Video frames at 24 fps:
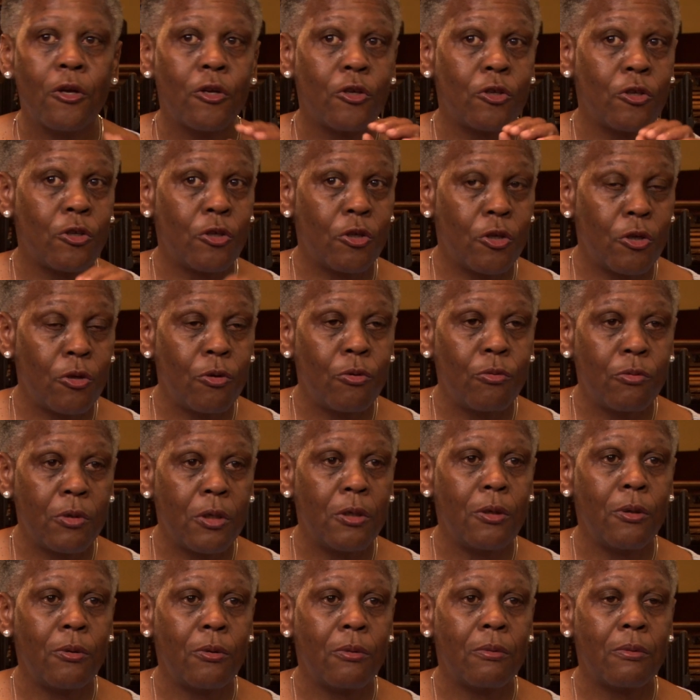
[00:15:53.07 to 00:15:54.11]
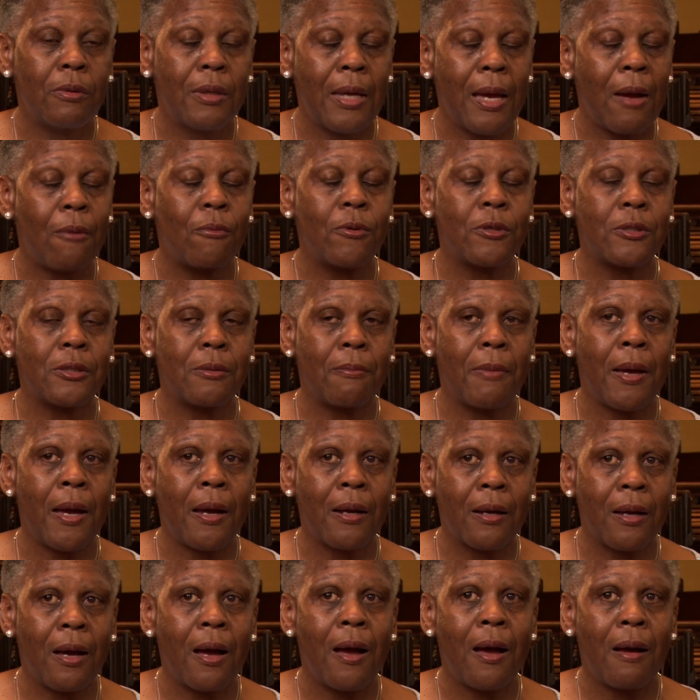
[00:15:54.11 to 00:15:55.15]
you knew that was my
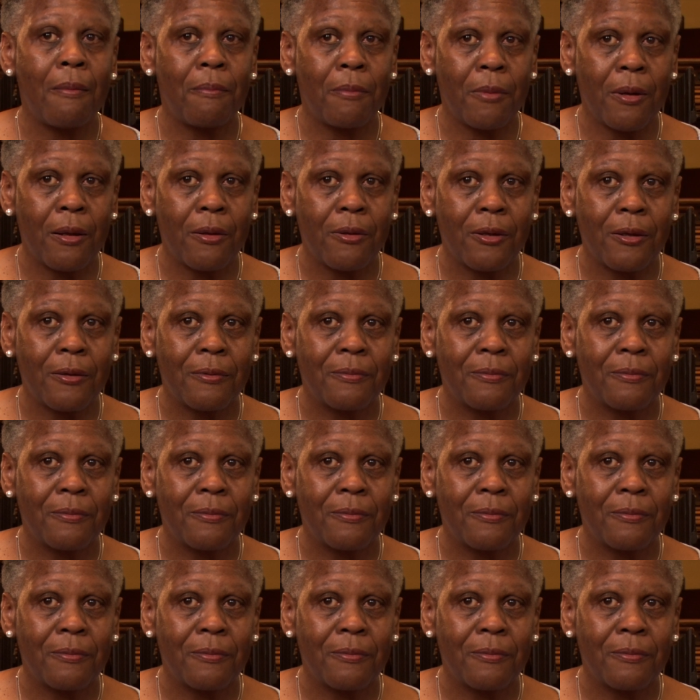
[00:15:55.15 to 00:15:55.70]
godmother.